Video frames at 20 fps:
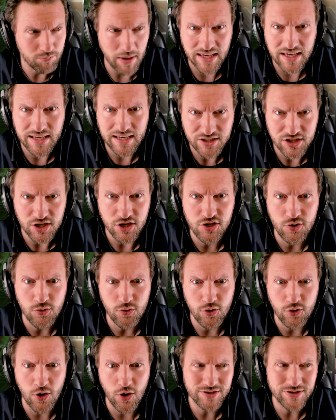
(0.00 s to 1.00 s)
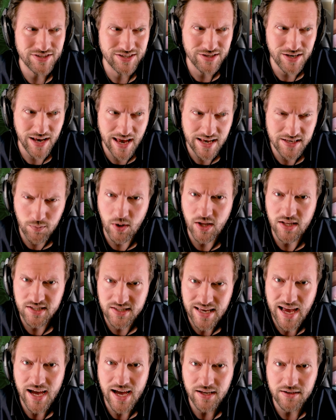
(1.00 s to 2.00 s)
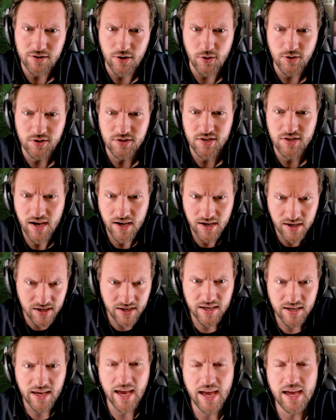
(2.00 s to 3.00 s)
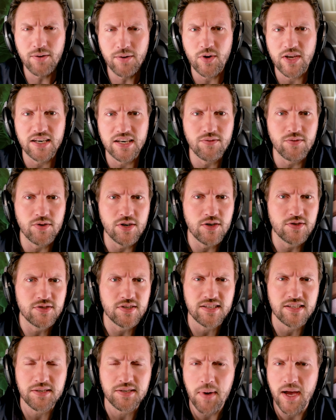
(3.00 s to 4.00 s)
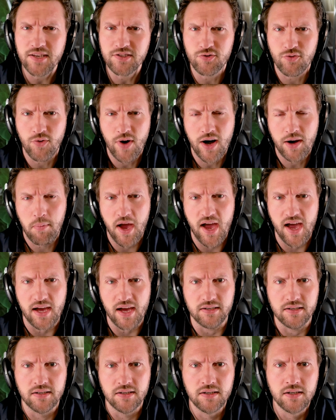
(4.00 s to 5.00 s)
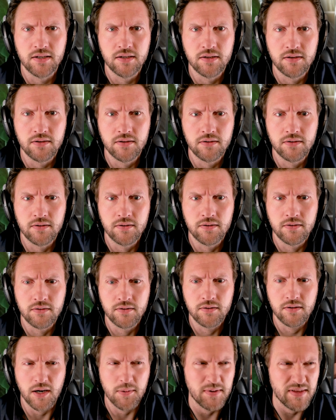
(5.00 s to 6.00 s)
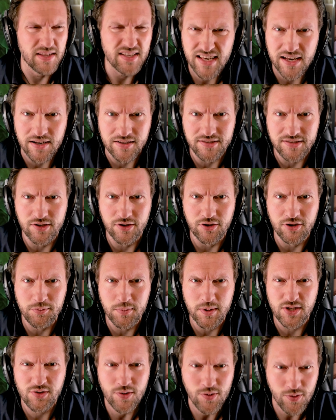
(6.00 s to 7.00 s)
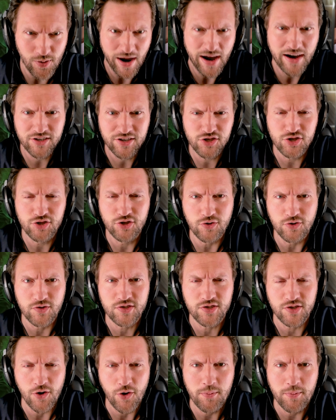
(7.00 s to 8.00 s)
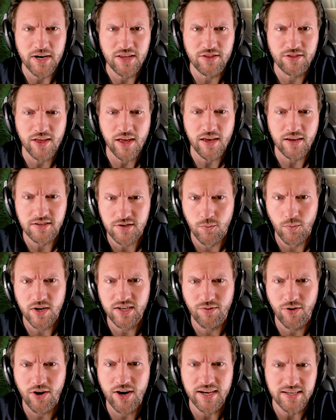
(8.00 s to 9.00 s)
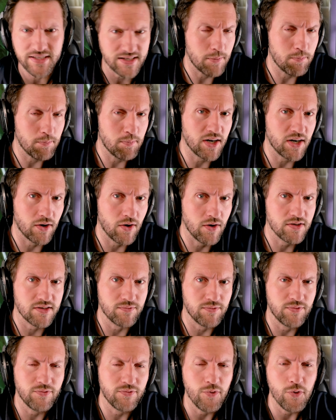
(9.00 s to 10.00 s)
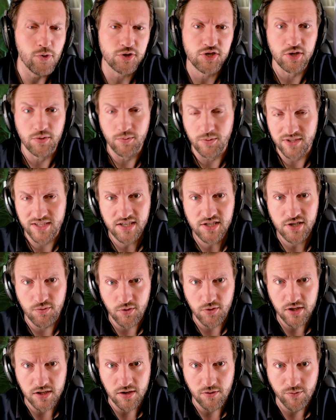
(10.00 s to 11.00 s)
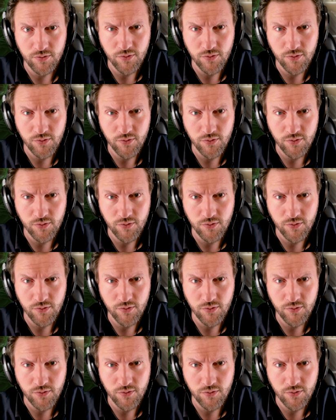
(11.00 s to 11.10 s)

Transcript: making digital notes as well as hard notes. And we can even use it as a mouse trackpad. I mean, this sounds too good to be true. How could you do so many things in one device? And I bet it costs a fortune. It's actually really